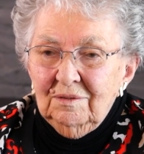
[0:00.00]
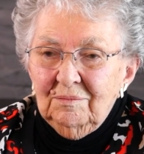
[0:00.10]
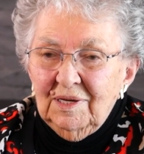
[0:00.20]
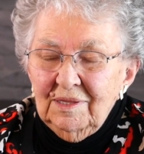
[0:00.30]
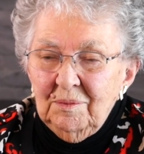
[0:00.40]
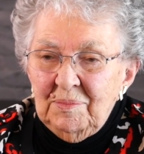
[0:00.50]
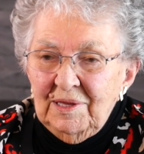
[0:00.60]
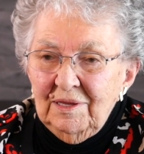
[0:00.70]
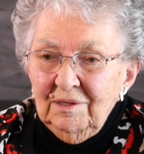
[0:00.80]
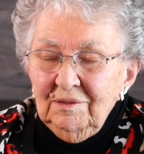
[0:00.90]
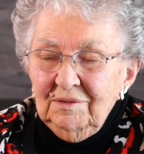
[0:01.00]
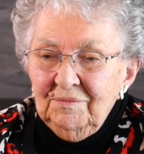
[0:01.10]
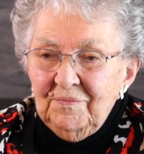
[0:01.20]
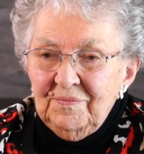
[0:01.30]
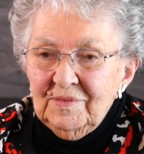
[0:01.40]
by the pail.
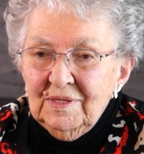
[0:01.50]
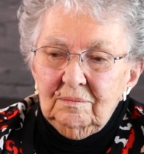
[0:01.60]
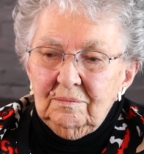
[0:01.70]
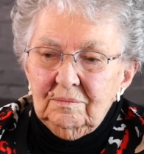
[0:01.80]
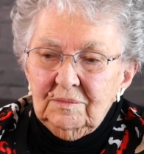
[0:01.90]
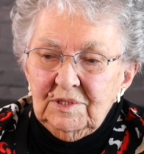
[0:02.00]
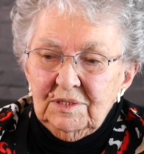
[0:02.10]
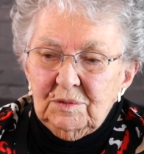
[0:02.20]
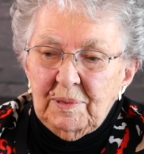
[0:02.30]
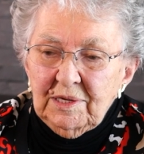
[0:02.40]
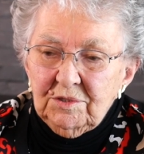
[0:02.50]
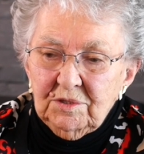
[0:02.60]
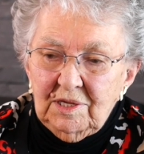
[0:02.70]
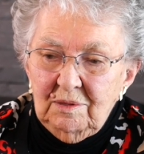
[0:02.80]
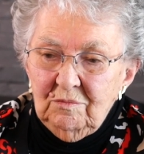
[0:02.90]
The inspector
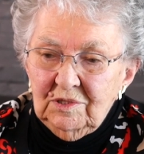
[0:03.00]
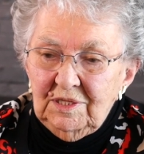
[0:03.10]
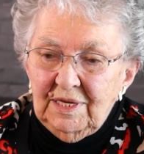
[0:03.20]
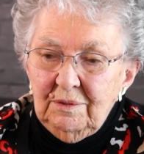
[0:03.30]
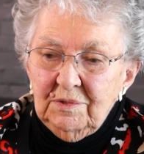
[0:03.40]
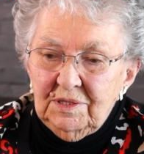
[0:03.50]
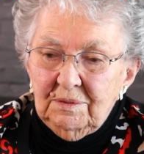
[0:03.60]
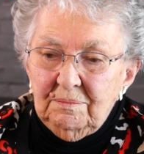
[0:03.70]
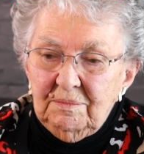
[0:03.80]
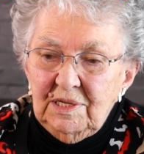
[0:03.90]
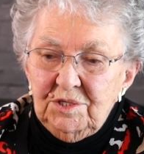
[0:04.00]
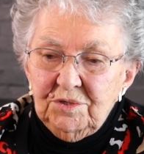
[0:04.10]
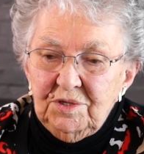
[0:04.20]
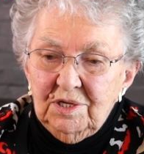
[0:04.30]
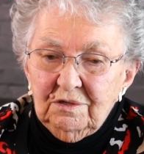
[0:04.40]
came one day with a
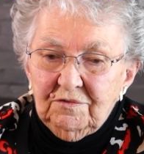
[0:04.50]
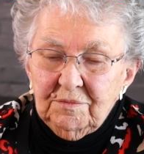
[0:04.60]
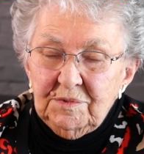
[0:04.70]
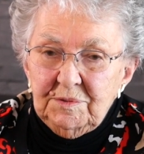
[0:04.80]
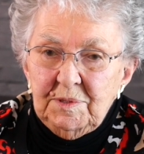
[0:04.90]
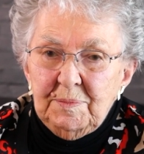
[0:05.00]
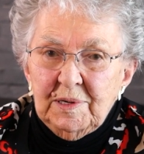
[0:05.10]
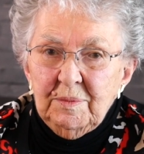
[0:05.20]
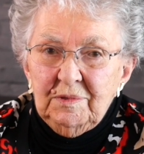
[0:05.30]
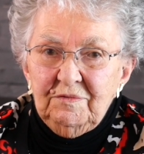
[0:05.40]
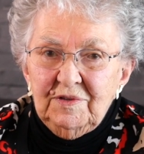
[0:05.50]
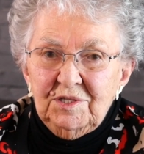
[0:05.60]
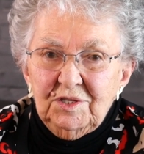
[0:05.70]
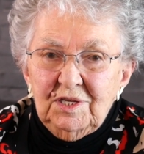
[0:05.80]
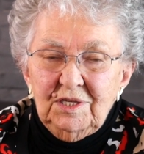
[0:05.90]
Major Young from the Department of
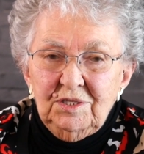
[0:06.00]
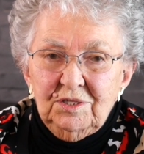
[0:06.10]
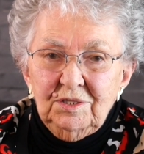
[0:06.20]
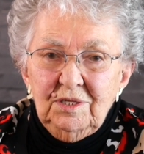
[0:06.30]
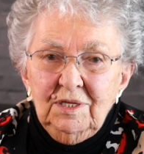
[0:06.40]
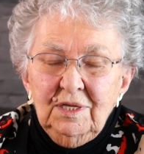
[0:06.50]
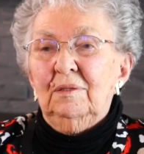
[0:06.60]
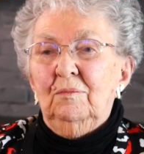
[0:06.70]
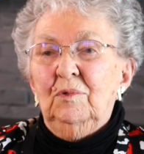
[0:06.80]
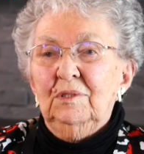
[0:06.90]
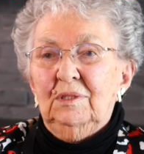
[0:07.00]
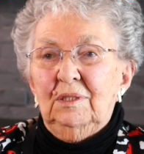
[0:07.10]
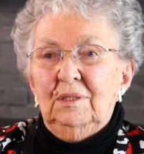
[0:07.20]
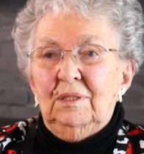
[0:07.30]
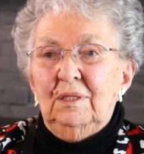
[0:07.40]
Education. What
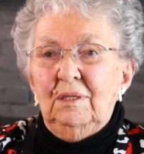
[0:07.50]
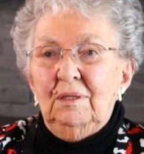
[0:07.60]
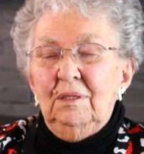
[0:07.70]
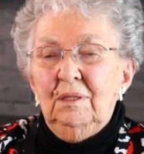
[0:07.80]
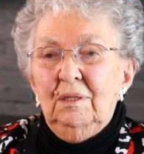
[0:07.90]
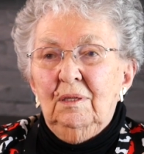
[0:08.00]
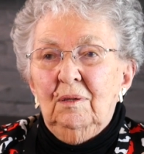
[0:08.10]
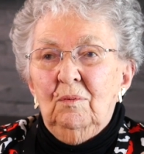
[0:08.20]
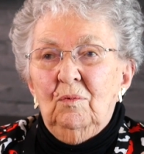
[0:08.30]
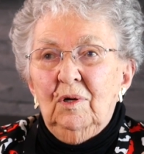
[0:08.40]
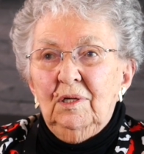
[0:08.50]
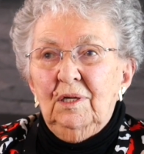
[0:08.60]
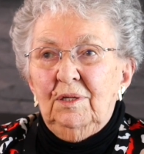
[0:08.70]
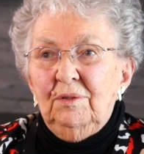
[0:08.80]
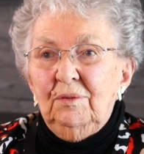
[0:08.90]
they
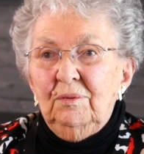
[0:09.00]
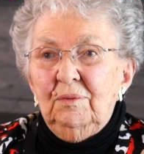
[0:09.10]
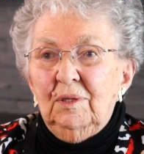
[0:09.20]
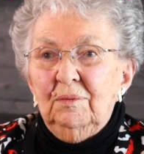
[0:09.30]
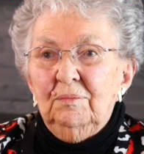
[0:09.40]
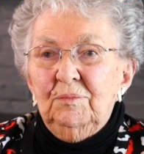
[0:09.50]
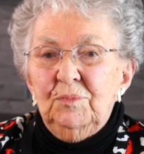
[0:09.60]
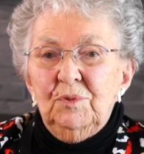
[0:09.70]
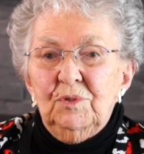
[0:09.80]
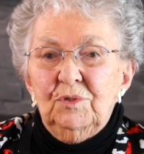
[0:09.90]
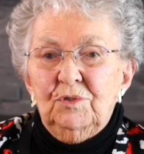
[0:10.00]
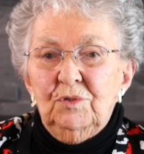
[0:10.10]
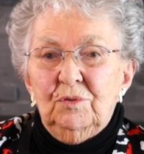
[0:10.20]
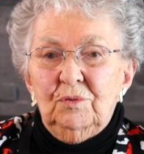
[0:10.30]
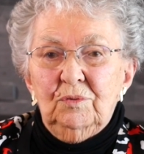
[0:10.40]
wanted to um,
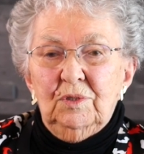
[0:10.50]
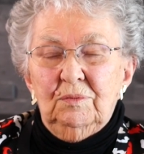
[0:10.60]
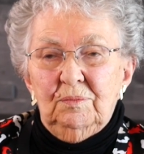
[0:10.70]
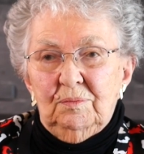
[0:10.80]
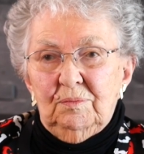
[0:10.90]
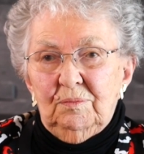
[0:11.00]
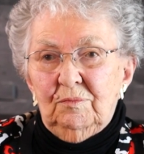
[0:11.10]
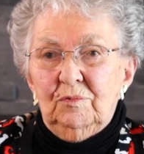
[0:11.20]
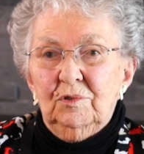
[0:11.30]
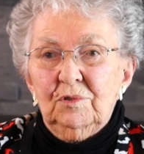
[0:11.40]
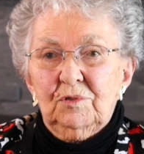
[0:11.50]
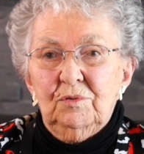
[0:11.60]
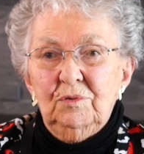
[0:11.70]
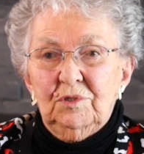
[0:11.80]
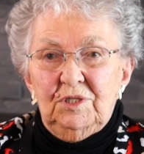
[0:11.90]
show the rural
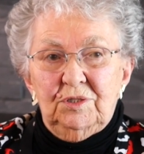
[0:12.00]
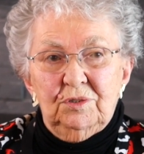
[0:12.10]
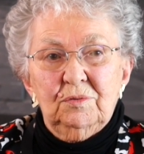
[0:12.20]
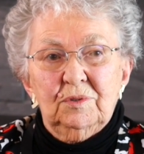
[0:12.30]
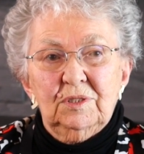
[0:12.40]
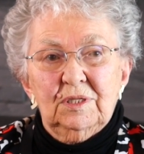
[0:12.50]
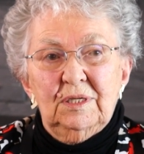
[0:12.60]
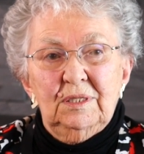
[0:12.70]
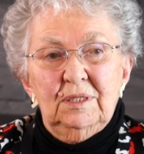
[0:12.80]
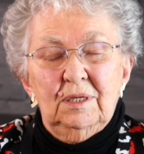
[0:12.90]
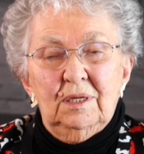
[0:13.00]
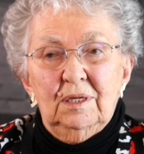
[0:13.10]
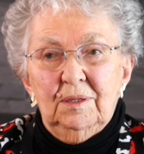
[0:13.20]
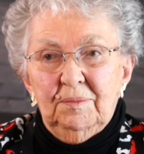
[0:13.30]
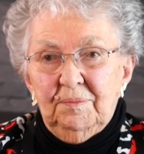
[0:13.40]
school teachers was that
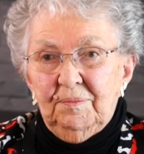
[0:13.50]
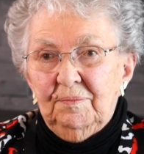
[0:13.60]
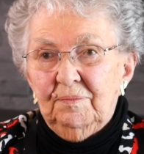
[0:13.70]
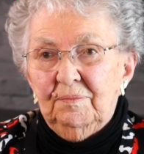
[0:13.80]
um,